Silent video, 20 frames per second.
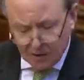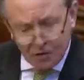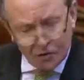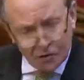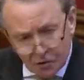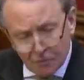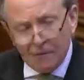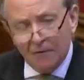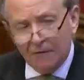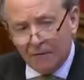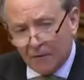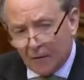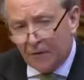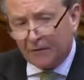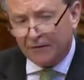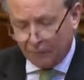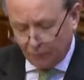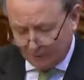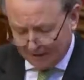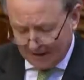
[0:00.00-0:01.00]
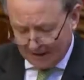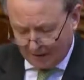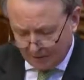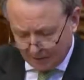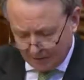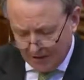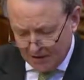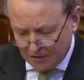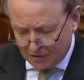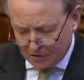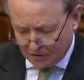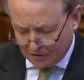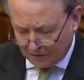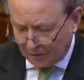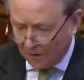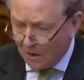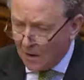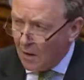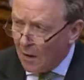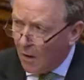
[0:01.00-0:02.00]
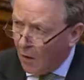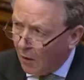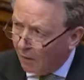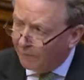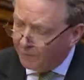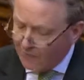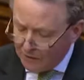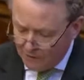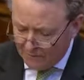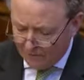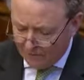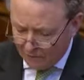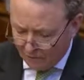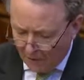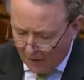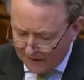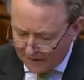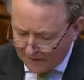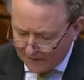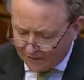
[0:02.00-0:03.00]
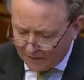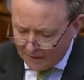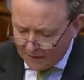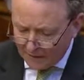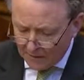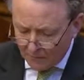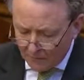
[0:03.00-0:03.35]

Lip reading: Universal Declaration of Human Rights,